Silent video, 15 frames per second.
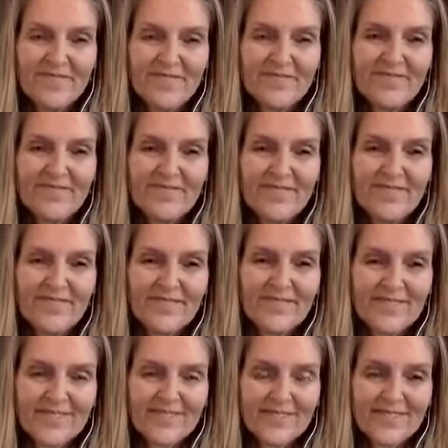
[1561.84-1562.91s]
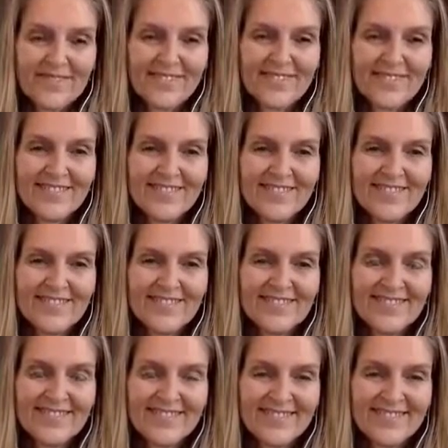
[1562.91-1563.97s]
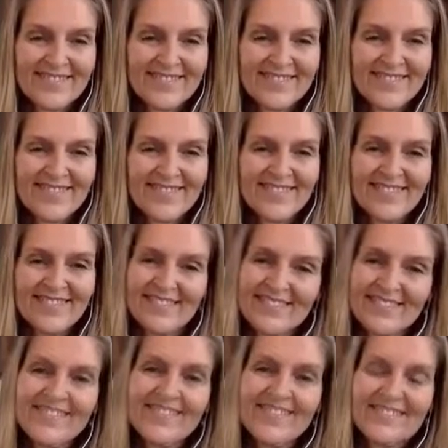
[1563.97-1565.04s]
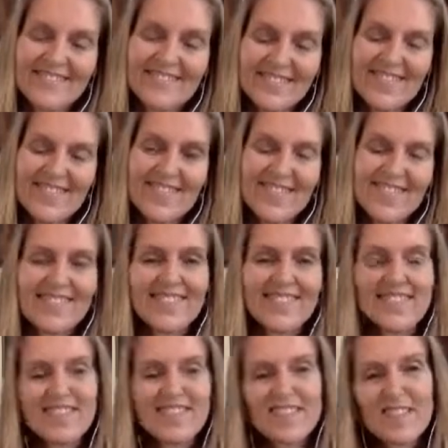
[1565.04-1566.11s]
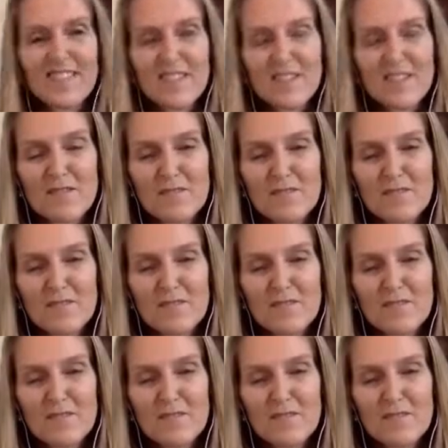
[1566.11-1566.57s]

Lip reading: This person isn't speaking.